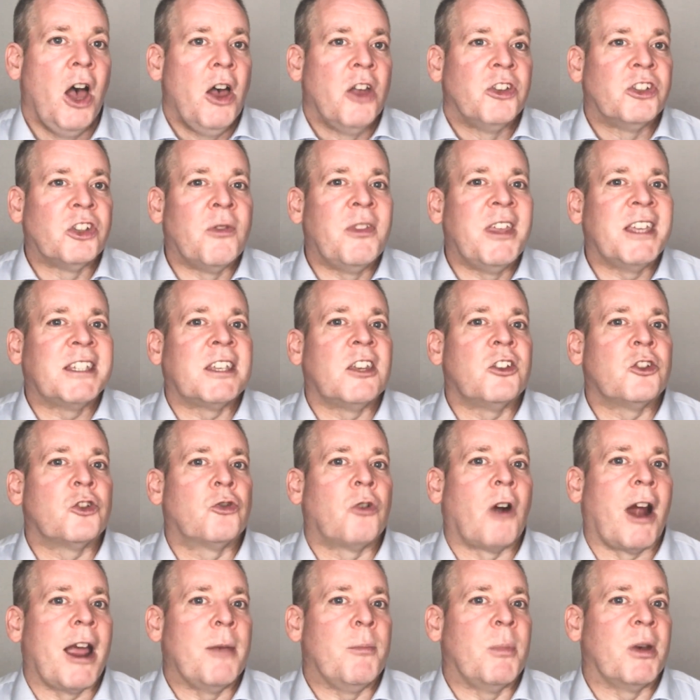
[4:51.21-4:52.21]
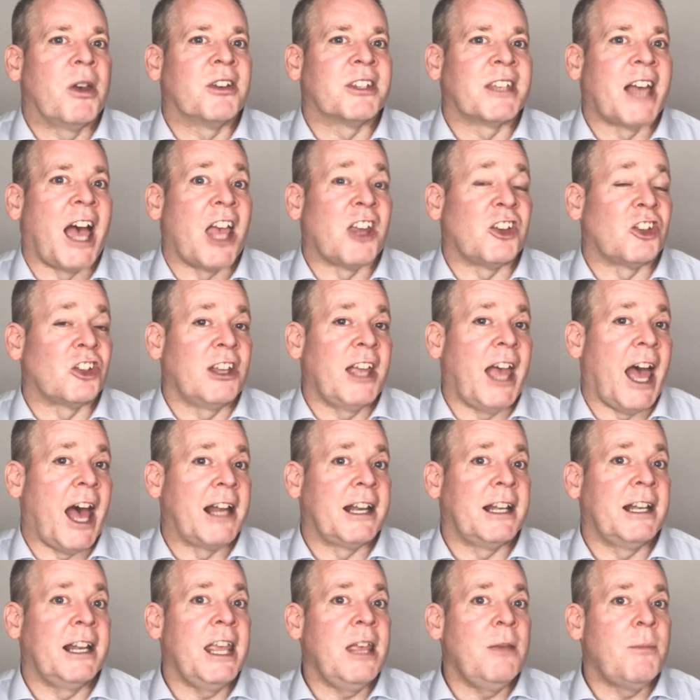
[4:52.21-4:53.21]
So this is great, because I actually
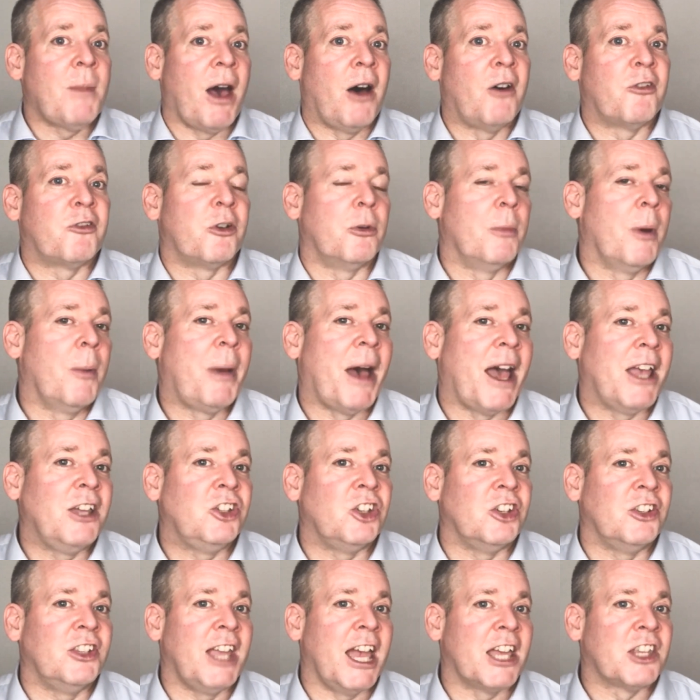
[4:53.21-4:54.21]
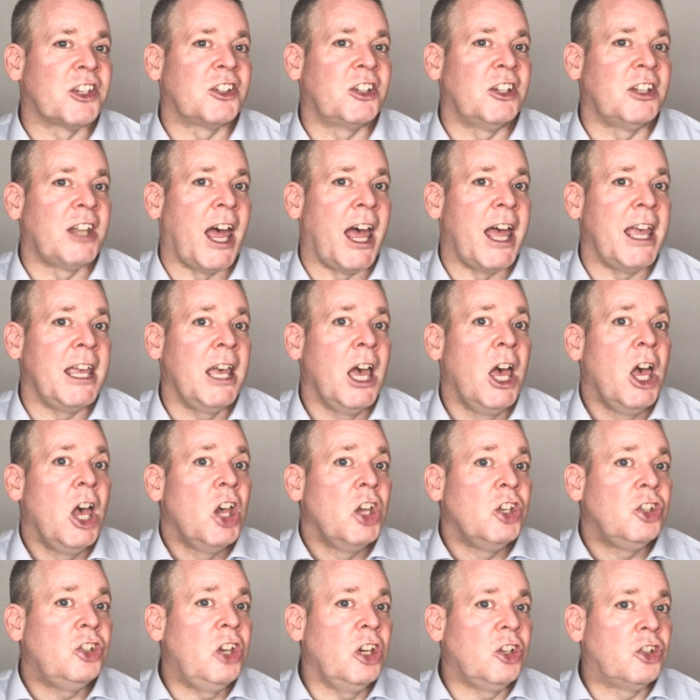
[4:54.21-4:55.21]
had an email from a patient yesterday.
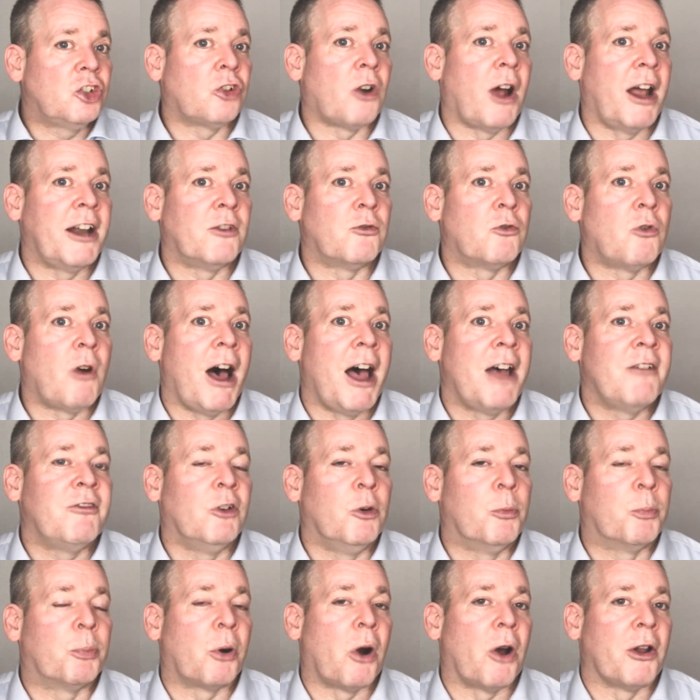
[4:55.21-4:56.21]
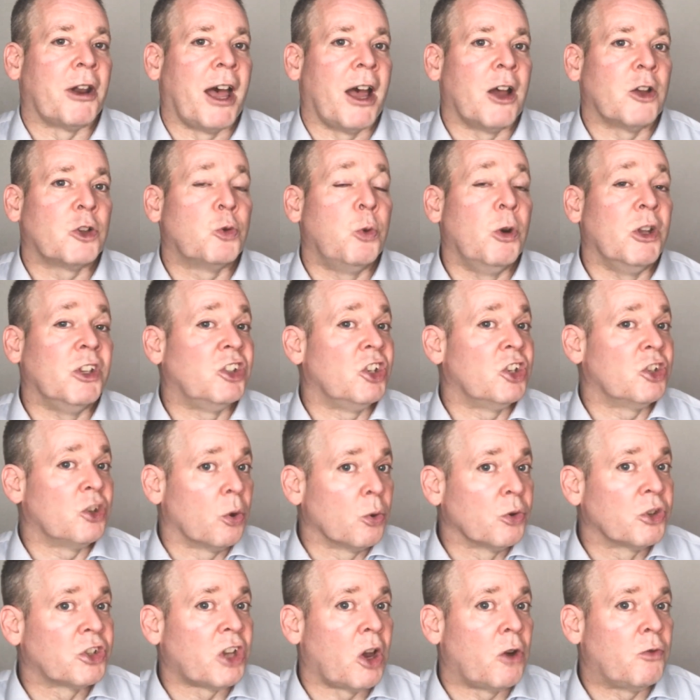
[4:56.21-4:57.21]
She tried a rival product which is
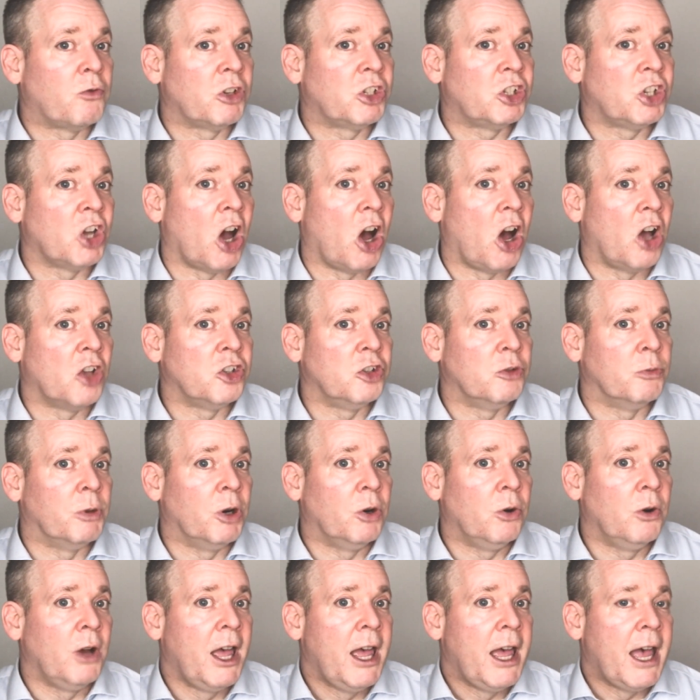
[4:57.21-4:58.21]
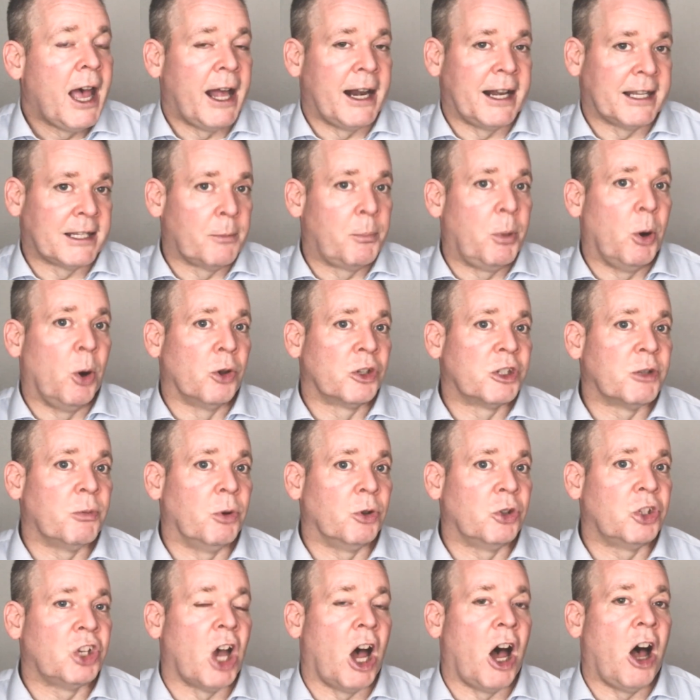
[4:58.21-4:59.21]
also rechargeable and has a
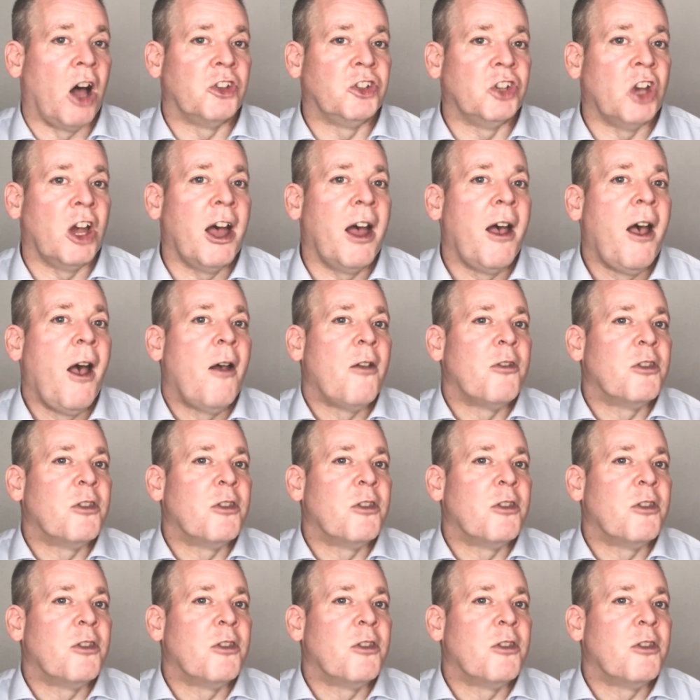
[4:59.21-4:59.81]
portable charger.